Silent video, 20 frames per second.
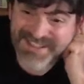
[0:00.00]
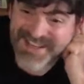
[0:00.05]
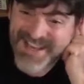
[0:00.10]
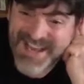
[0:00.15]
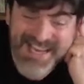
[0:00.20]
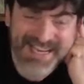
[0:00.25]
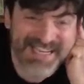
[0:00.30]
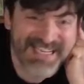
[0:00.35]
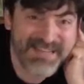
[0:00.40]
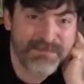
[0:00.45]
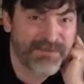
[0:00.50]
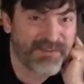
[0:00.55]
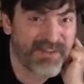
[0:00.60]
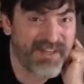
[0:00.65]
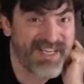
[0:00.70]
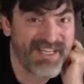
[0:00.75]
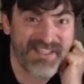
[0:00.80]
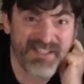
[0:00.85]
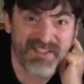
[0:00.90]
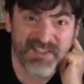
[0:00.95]
Any
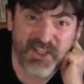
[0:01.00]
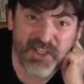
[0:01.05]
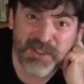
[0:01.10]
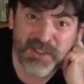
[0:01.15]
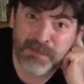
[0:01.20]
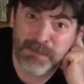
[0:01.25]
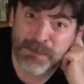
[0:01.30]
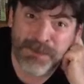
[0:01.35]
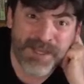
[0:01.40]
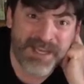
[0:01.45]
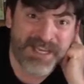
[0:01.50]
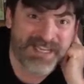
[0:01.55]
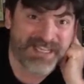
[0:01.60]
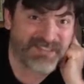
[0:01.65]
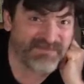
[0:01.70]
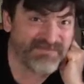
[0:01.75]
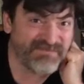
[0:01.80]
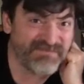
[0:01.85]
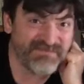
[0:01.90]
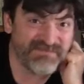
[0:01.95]
playing is good playing.
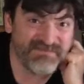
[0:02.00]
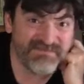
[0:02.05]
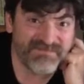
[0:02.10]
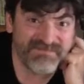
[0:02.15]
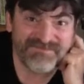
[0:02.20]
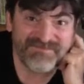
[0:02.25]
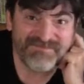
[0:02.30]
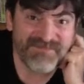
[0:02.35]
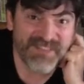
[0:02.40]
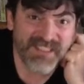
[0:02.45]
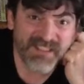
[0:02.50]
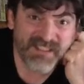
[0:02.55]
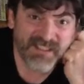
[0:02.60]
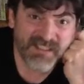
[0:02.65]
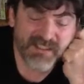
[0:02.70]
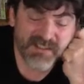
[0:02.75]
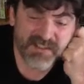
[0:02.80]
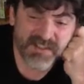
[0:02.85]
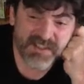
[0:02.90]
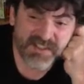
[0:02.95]

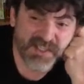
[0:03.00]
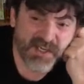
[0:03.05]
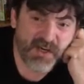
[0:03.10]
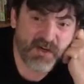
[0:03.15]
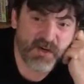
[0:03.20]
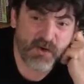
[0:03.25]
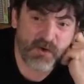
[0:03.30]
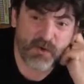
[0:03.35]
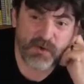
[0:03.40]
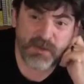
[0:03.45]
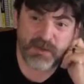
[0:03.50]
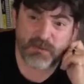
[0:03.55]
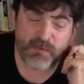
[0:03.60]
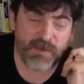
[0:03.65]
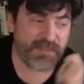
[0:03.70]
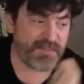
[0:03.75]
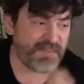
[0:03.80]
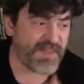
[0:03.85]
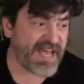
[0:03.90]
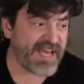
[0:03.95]
So
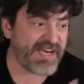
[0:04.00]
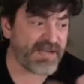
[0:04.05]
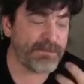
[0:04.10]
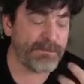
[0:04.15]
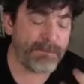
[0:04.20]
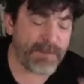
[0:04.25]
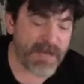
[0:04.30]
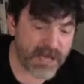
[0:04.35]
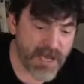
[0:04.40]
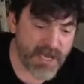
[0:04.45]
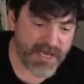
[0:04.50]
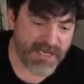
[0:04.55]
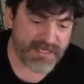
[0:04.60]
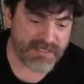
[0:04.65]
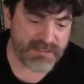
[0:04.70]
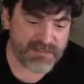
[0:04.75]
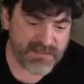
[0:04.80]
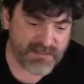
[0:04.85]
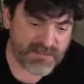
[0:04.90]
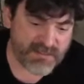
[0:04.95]
with that in
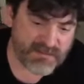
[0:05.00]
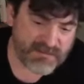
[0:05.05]
mind,